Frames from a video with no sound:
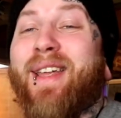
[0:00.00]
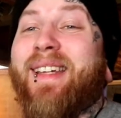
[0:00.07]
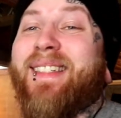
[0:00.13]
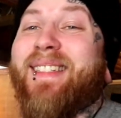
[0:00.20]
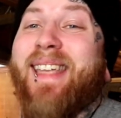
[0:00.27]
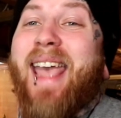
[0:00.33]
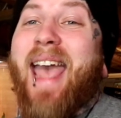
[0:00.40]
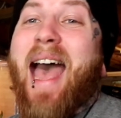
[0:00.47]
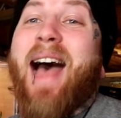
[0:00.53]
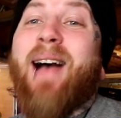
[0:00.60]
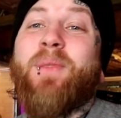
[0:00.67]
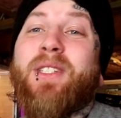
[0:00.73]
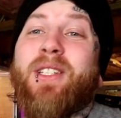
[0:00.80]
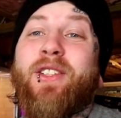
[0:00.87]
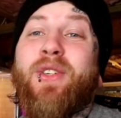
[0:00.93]
It is the
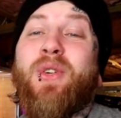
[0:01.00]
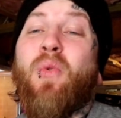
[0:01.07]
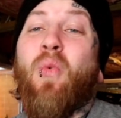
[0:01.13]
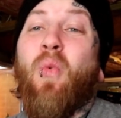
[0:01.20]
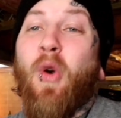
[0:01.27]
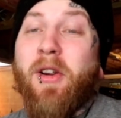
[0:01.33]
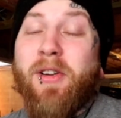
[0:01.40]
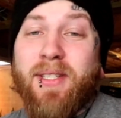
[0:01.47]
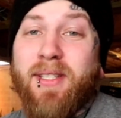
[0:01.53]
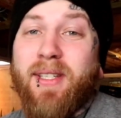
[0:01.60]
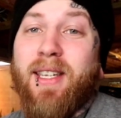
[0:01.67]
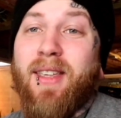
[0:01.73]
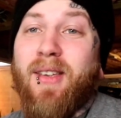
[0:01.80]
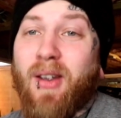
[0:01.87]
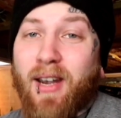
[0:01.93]
absolute worst
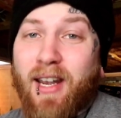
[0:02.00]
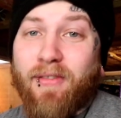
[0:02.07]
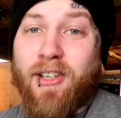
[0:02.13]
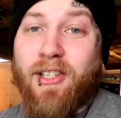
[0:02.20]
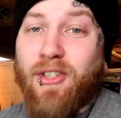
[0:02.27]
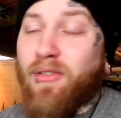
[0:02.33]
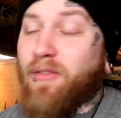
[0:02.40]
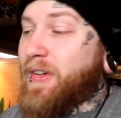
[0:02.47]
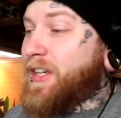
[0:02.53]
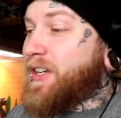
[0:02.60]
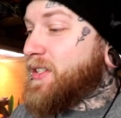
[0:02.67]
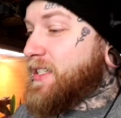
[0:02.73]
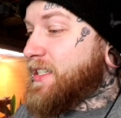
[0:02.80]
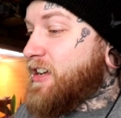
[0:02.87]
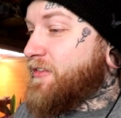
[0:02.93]
thing you could ever do for
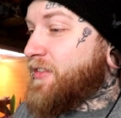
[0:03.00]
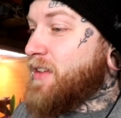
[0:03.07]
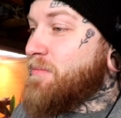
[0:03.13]
yourself.